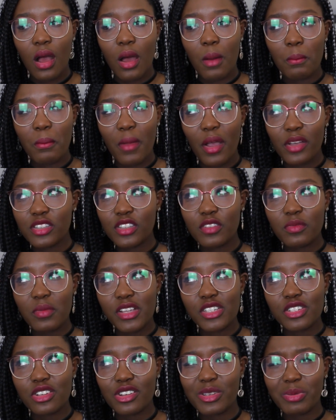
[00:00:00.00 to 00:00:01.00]
Most of
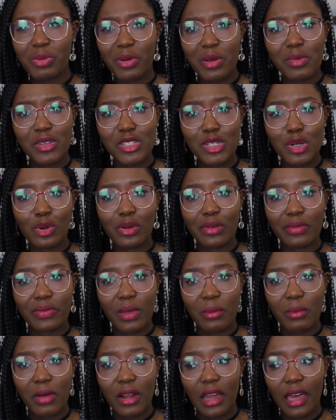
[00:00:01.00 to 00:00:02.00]
my shoes, pretty much all of
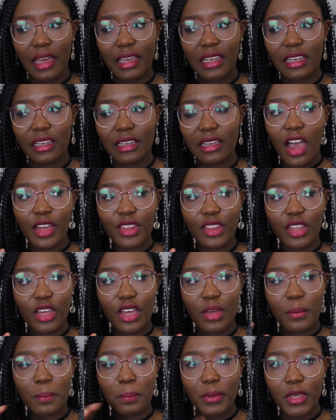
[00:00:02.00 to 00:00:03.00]
them, are like
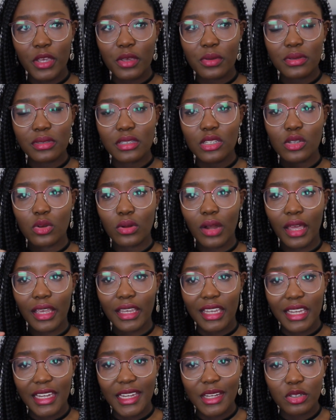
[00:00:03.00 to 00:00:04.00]
either boots or like
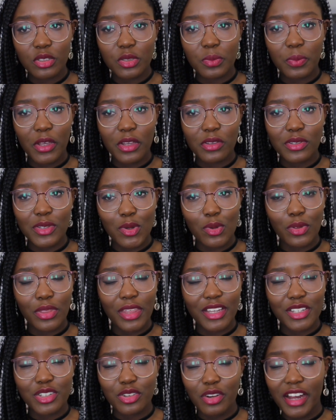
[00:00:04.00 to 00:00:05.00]
heeled boots, or
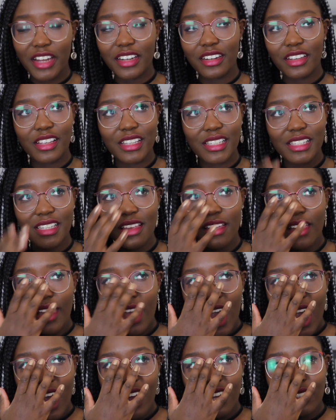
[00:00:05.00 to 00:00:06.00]
they're trainers.
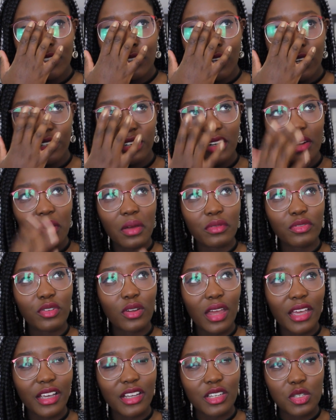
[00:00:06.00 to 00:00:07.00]
And I don't know, I
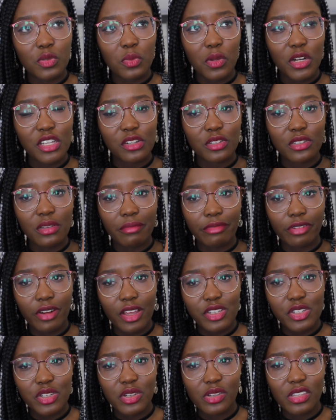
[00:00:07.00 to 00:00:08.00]
felt like I just wanted some
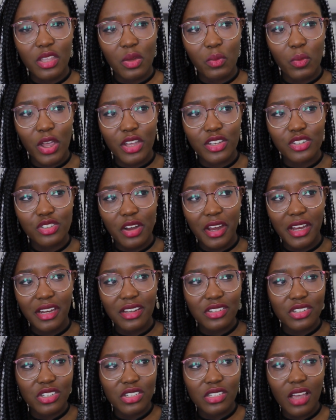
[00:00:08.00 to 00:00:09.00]
flat shoes that weren't
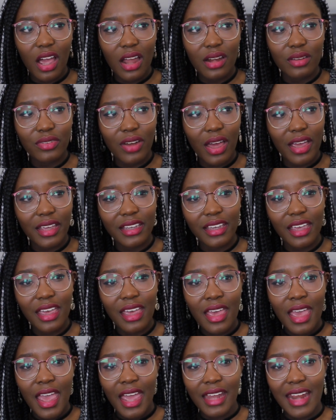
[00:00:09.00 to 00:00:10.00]
trainers, just kind of like
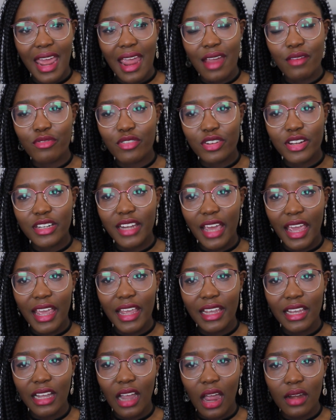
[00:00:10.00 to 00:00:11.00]
an
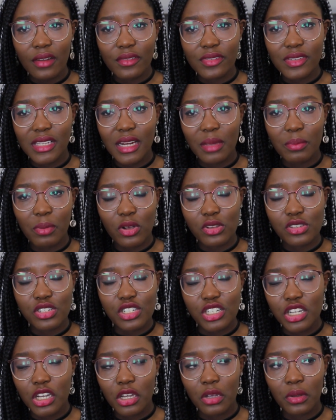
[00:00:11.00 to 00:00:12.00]
everyday kind of slip-on
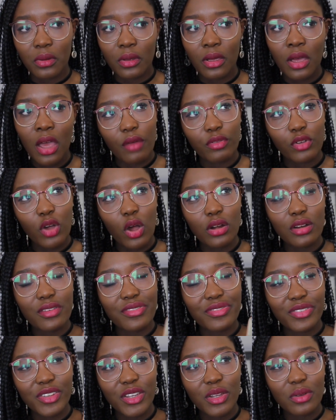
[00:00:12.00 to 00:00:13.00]
shoe. I've gotten a
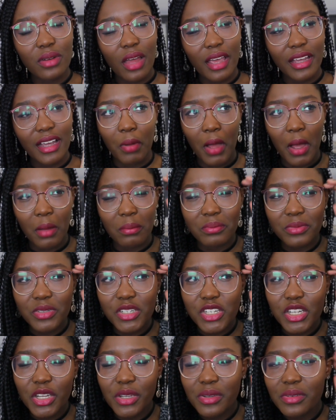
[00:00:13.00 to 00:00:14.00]
few like pump
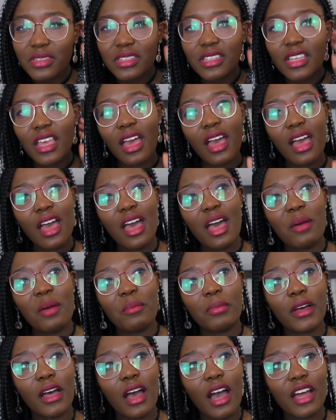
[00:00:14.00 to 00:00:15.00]
shoes,
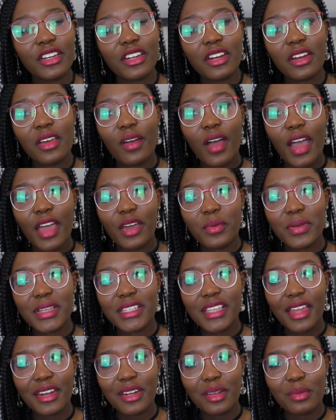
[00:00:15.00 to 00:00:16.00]
but I don't know, I
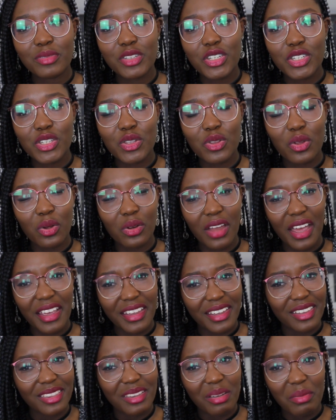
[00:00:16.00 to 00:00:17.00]
always end up just not
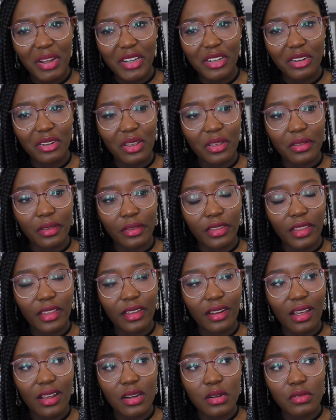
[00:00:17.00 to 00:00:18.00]
liking them. I don't know,
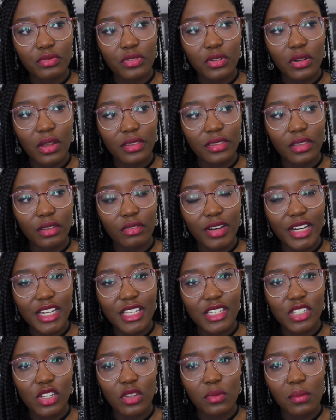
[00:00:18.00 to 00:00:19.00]
I don't feel like they really
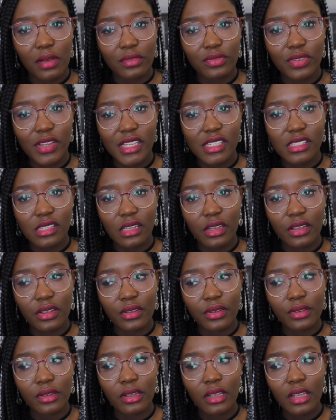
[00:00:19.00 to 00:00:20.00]
suit my feet,
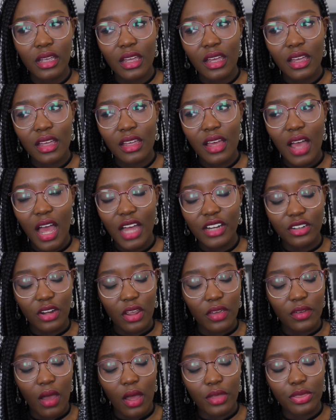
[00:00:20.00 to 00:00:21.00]
so I don't
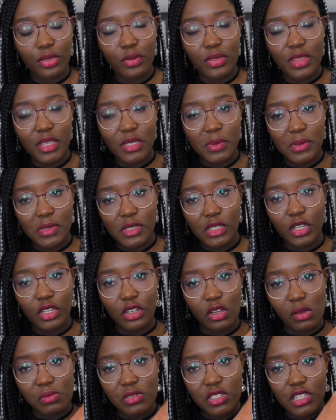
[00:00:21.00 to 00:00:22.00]
know, I thought this was a good
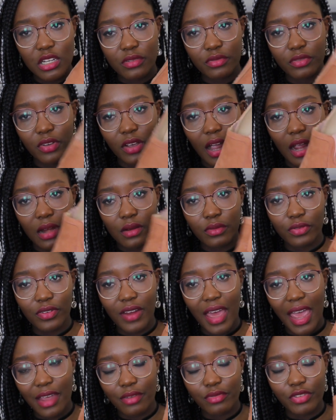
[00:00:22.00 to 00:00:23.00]
option for kind of
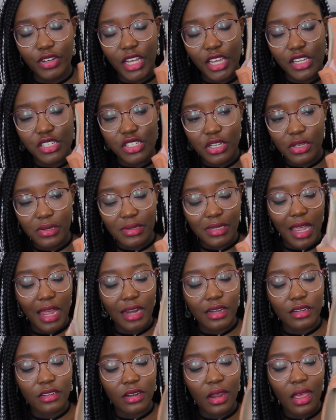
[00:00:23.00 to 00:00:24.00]
flat everyday shoes,
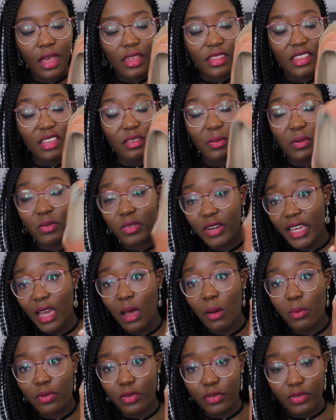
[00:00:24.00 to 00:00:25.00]
and they've been really
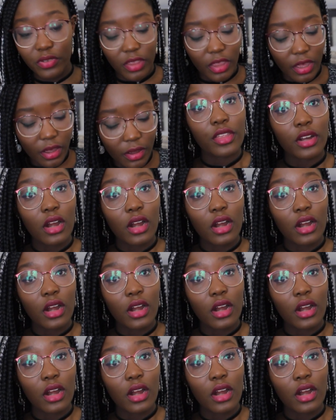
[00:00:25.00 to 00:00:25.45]
helpful for that.